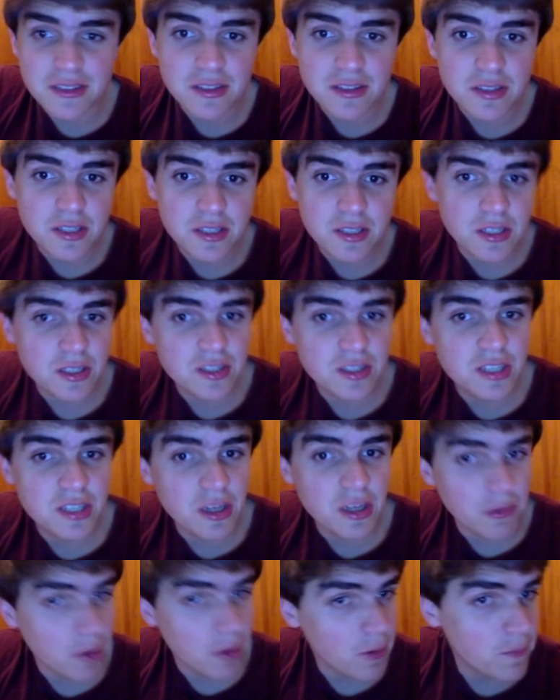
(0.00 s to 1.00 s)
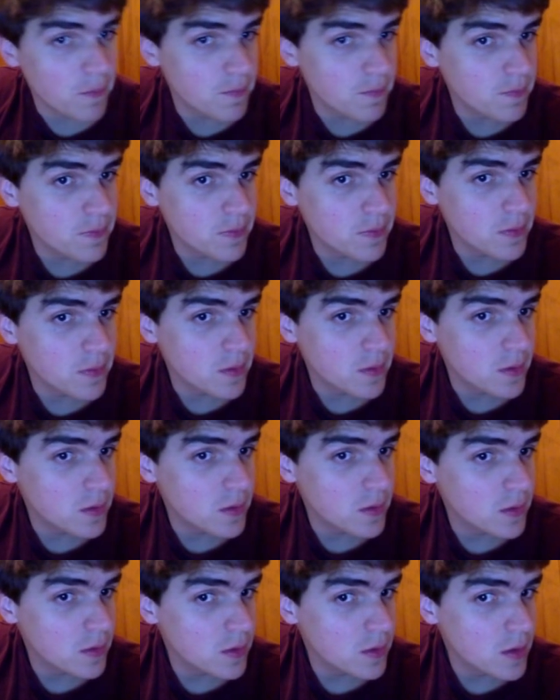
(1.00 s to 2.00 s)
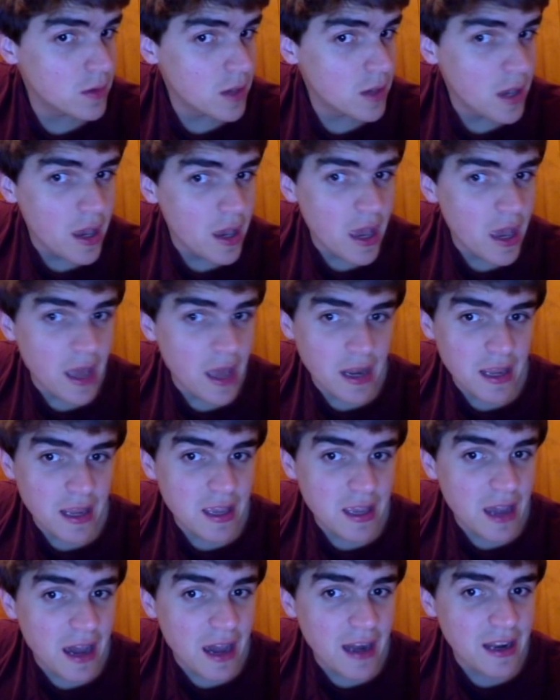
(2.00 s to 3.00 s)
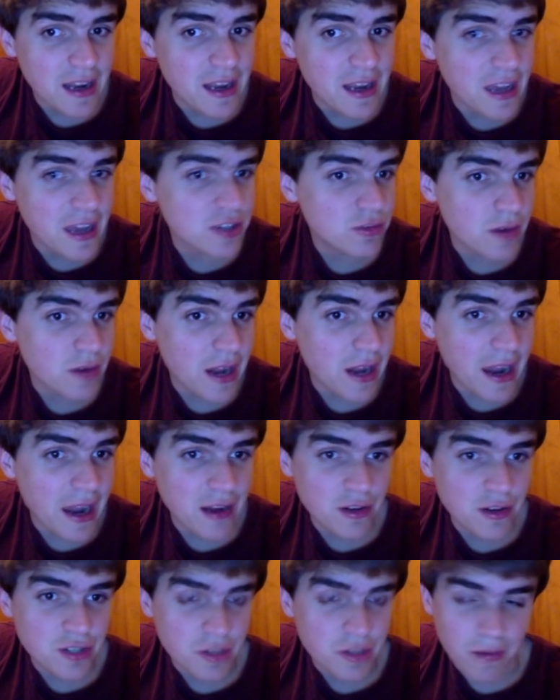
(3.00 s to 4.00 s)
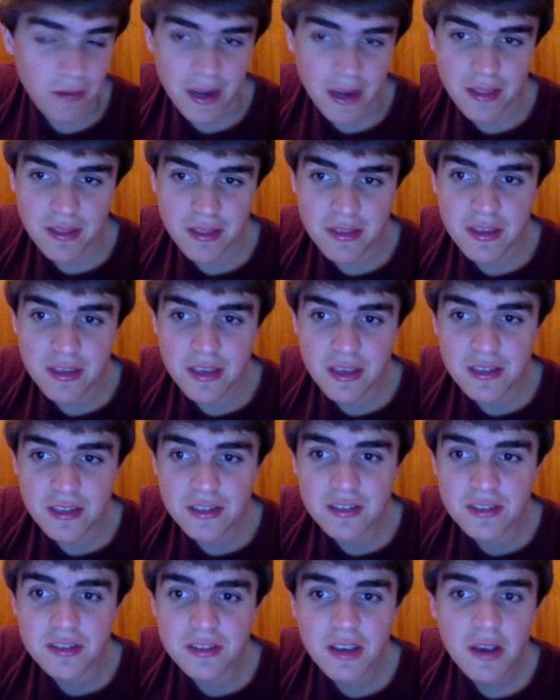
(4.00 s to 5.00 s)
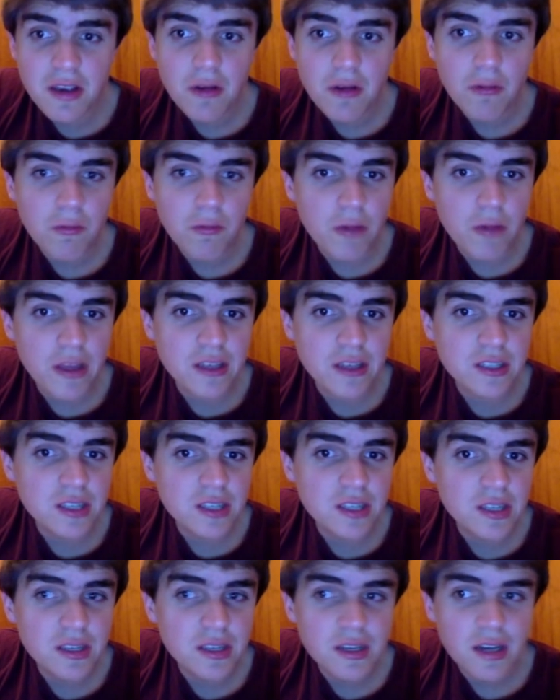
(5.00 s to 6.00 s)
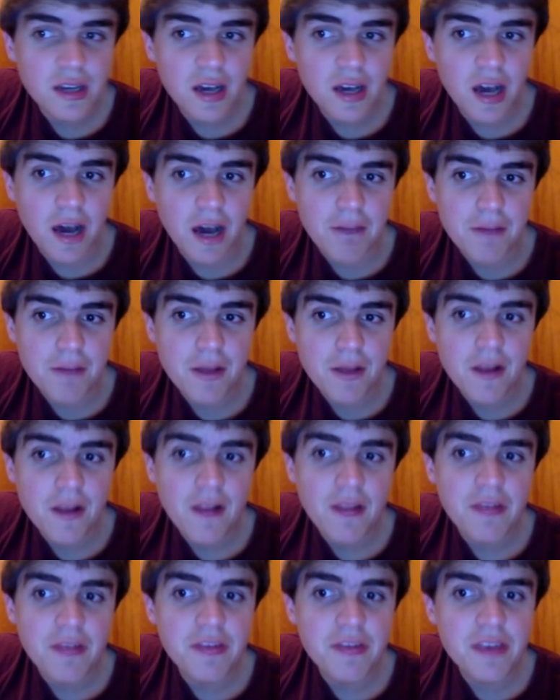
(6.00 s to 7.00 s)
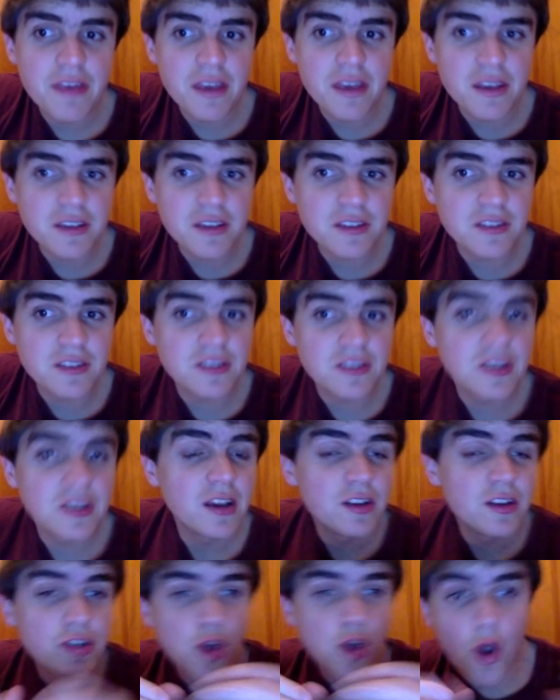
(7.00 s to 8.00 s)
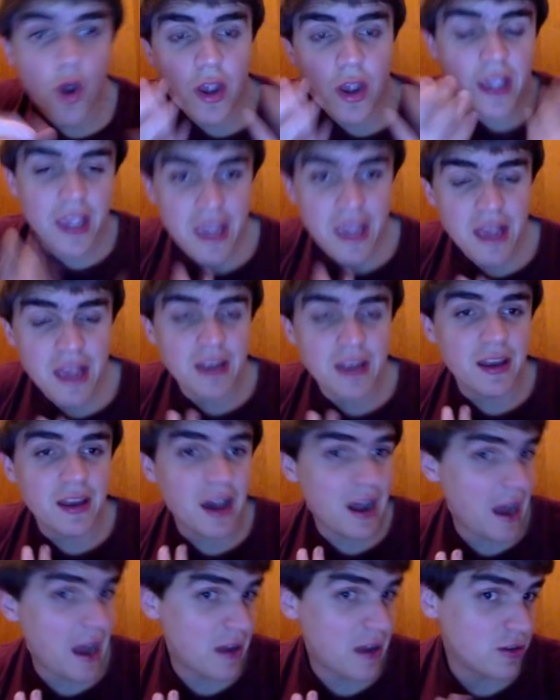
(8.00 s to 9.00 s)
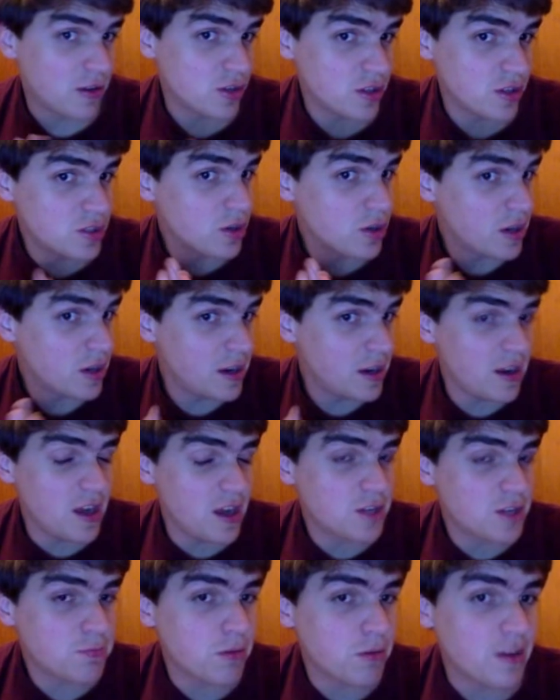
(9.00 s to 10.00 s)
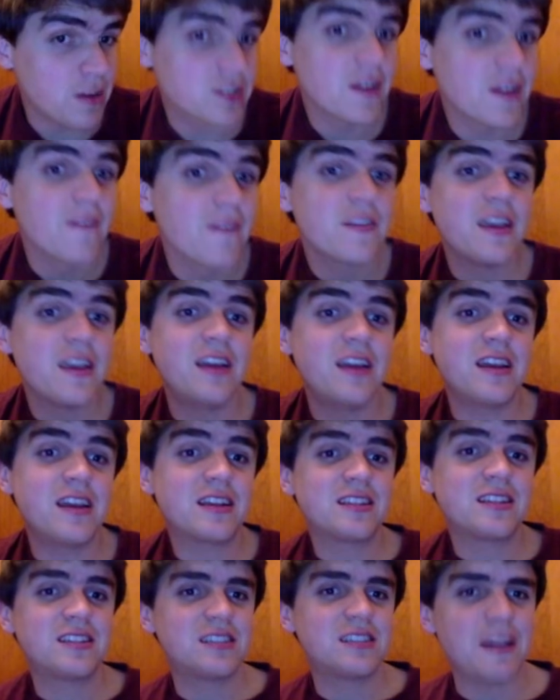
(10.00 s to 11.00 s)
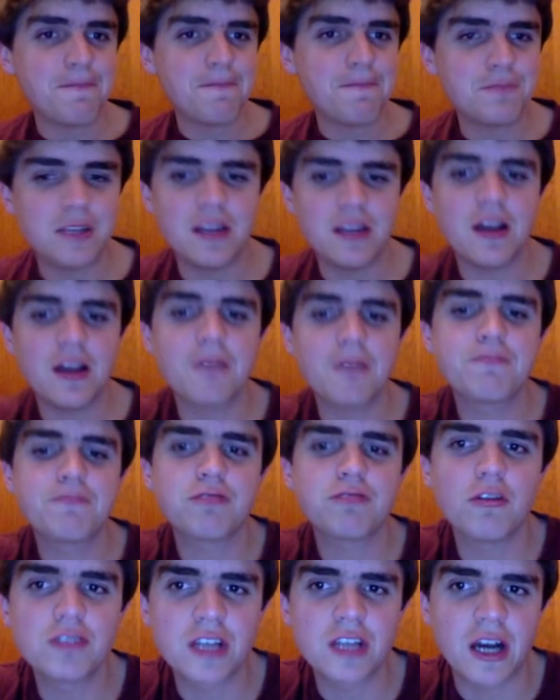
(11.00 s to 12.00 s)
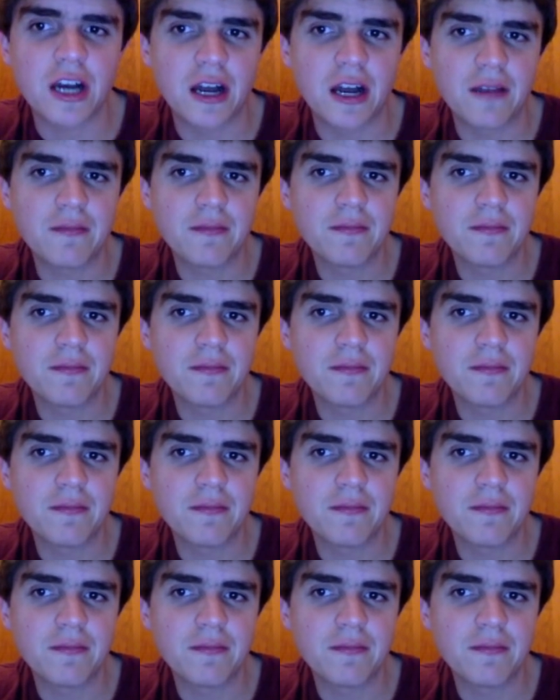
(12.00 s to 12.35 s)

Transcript: to 0. And it got an extra hydrogen, right? This went up. This took in a hydrogen. This took in an H+. It accepted a proton.